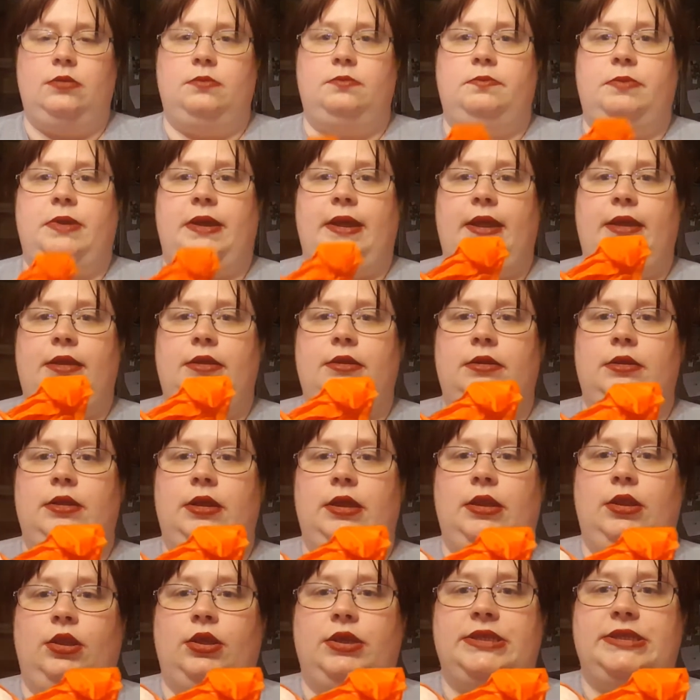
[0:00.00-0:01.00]
But
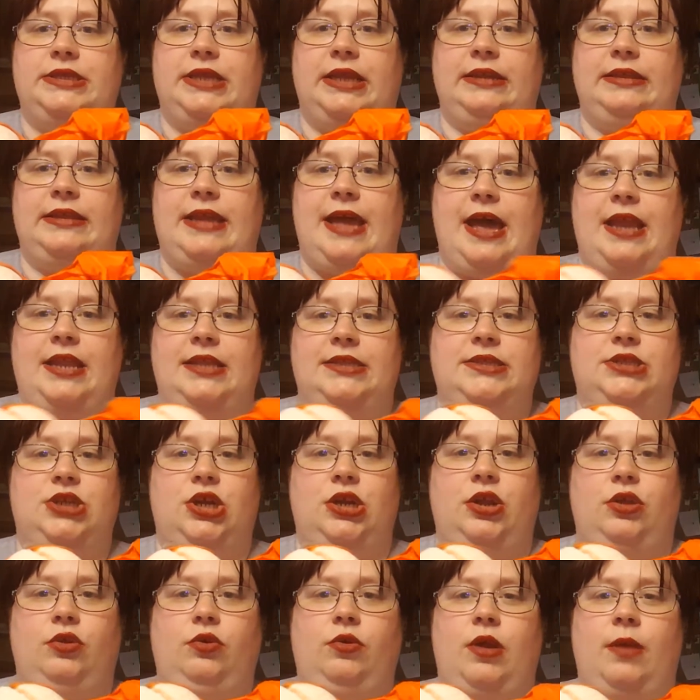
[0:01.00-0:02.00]
it looks like that. It's
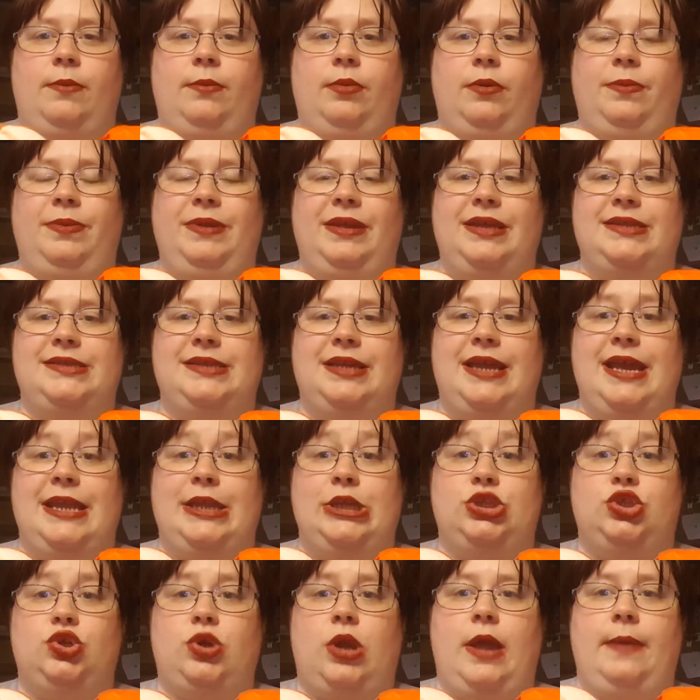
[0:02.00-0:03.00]
starting to crumble because I kind
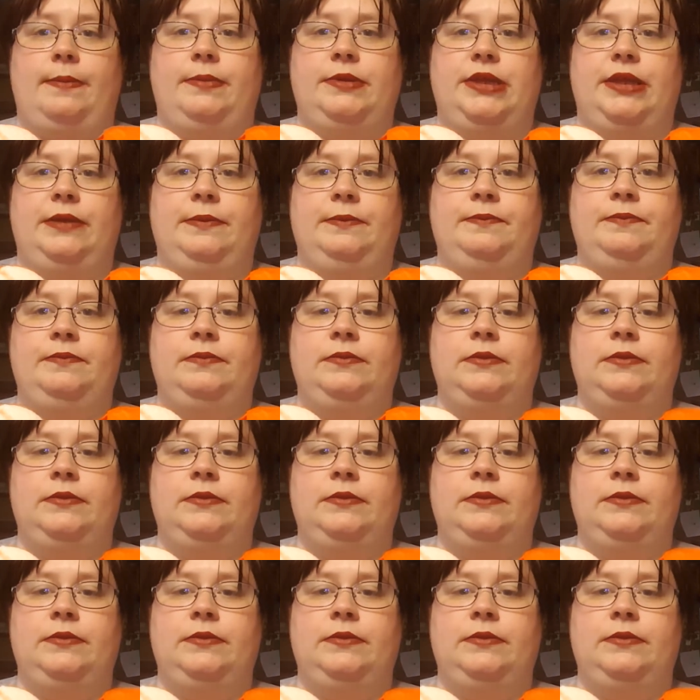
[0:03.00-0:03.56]
of dropped it.